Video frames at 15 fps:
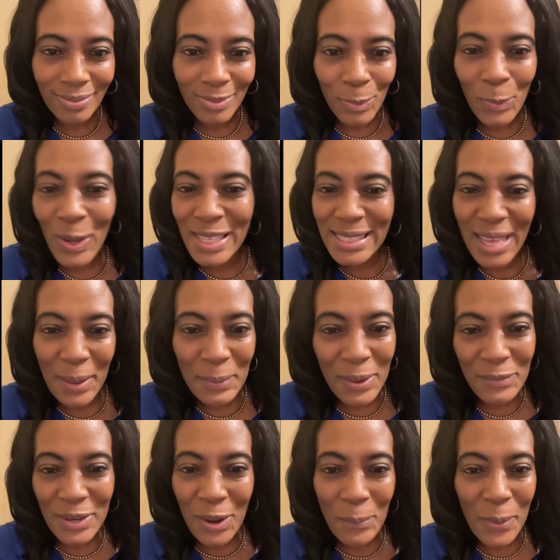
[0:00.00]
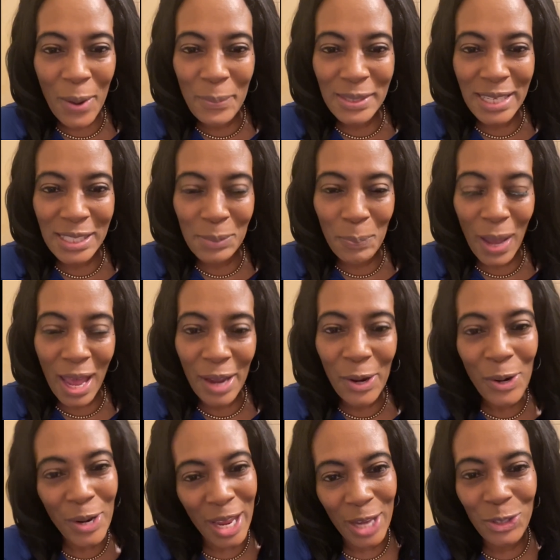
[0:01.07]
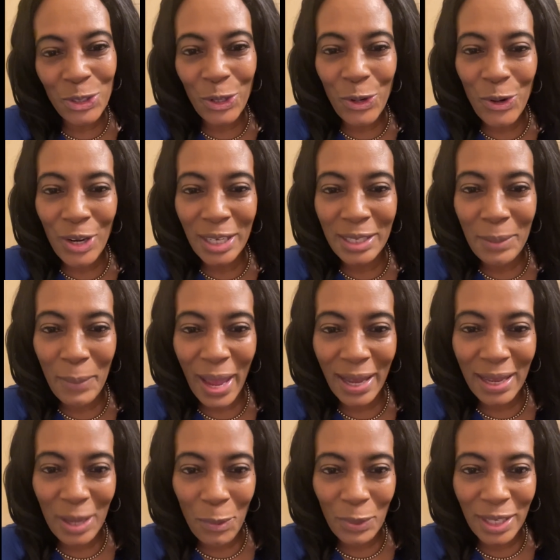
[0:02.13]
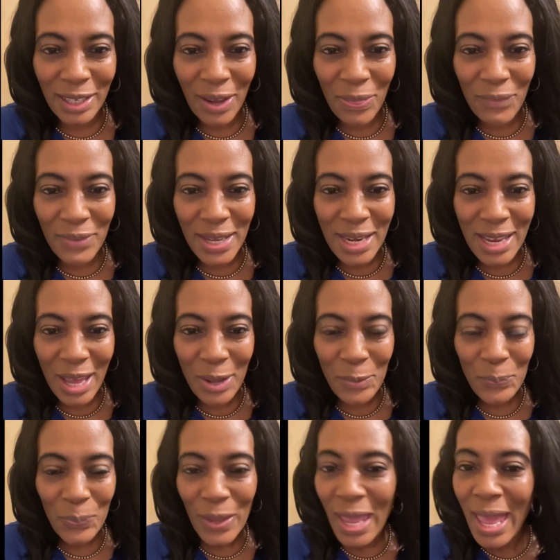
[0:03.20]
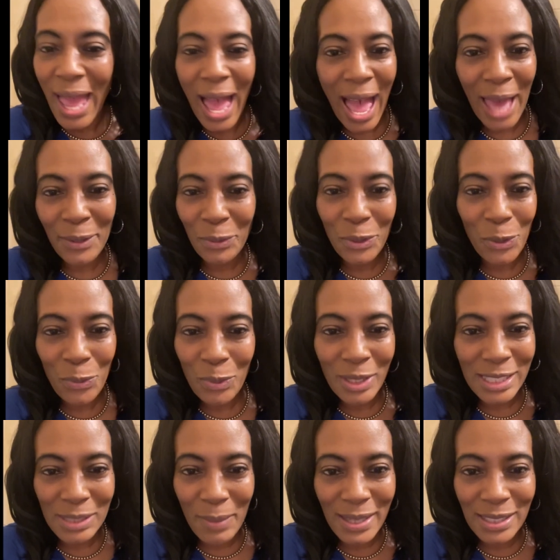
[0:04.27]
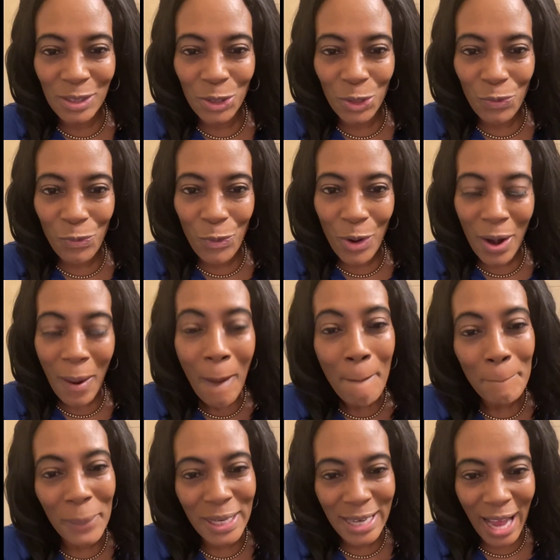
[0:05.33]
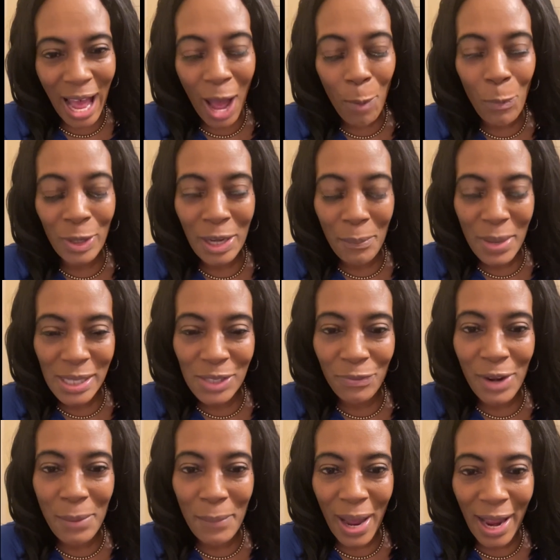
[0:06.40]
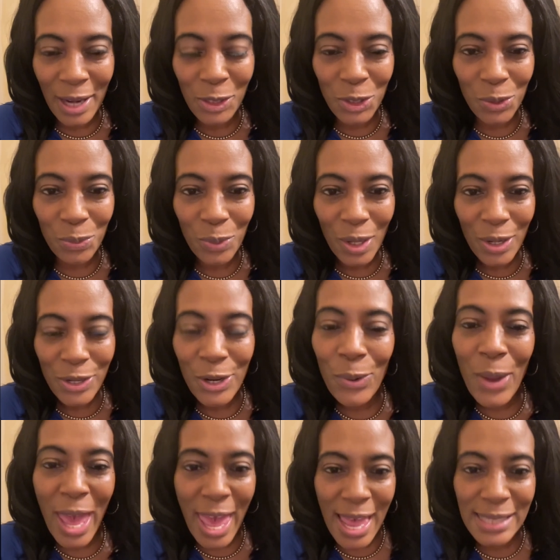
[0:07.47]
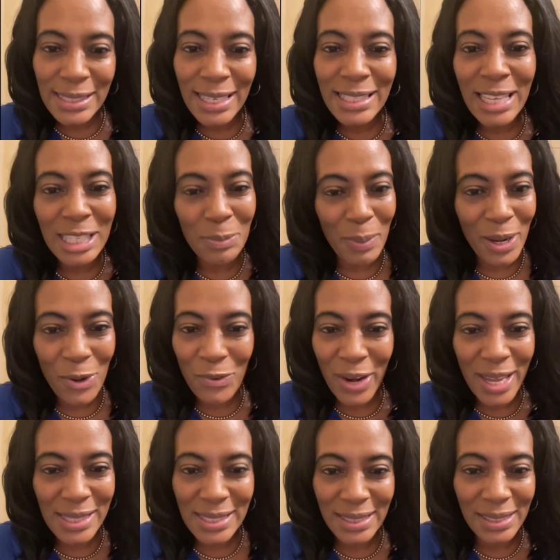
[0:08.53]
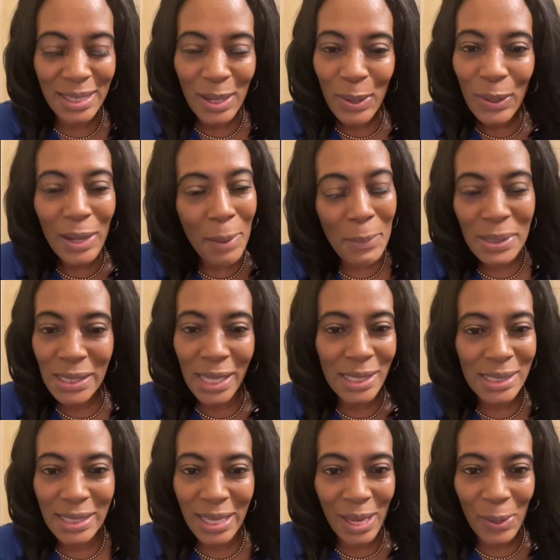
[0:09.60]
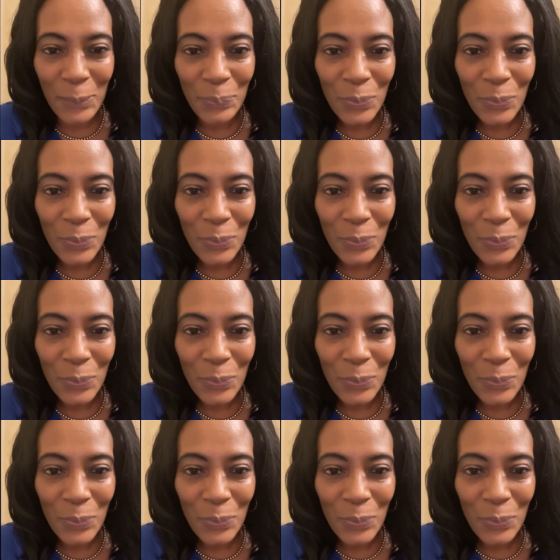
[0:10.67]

What's up, Living On Purpose Inspire? It's your girl in the back again with another video. I don't know who this message is for, but God wanted me to remind you, your access has been granted. Let me say this again.